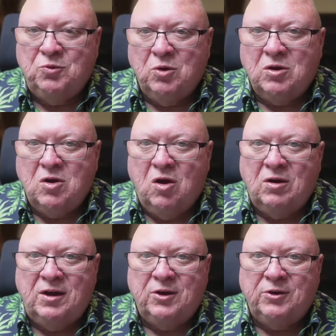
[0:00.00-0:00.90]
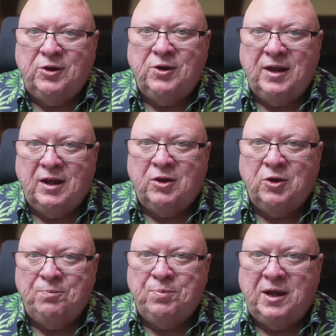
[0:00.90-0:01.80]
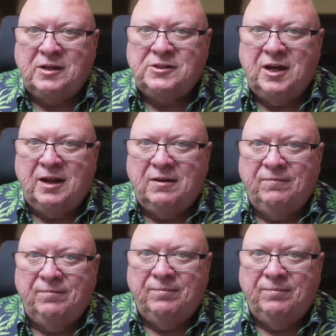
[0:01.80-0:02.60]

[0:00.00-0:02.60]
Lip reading: you work hard here, you get a good paycheck.